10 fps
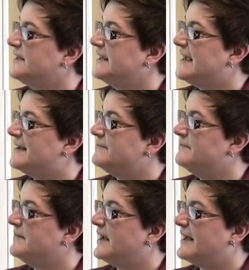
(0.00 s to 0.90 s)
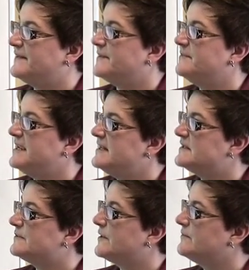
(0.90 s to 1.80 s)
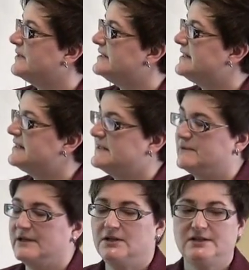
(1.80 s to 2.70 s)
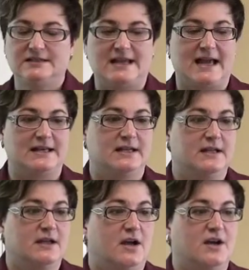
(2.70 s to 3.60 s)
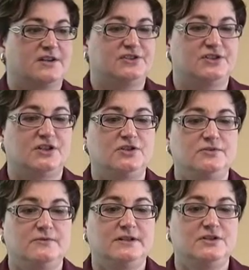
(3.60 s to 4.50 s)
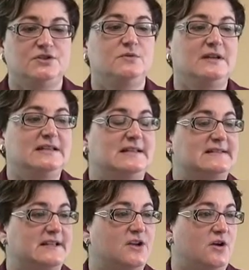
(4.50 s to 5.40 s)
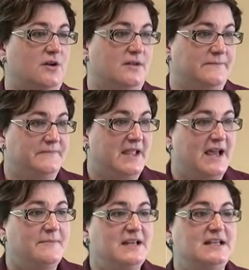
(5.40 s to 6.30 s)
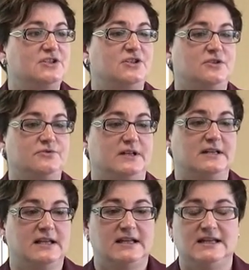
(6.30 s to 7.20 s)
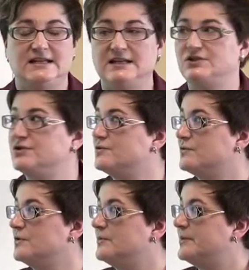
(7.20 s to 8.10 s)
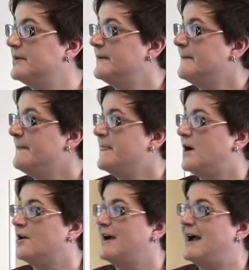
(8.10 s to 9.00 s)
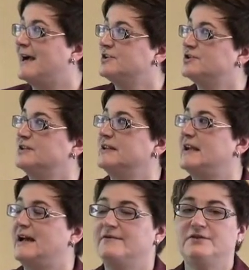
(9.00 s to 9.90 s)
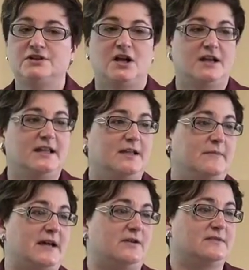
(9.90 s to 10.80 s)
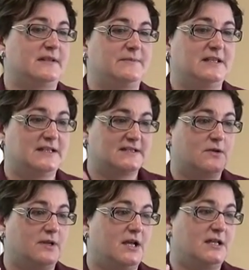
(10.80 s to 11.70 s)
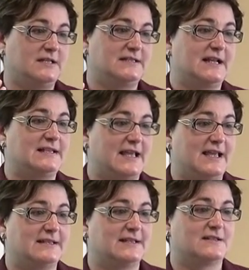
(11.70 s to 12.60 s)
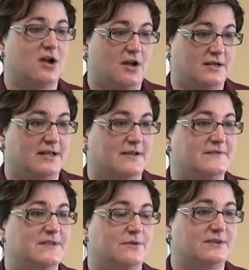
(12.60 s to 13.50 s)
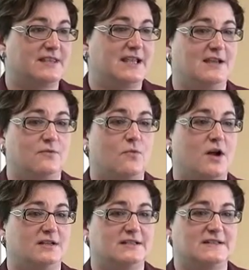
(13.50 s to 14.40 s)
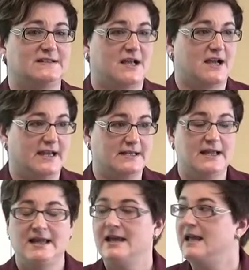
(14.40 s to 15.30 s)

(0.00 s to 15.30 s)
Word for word: looking at, at the means, what we did is we looked at, are children doing this at all? How many children in each group are actually ever talking about something that's going on inside the head that's cognitive, so think, want, decide.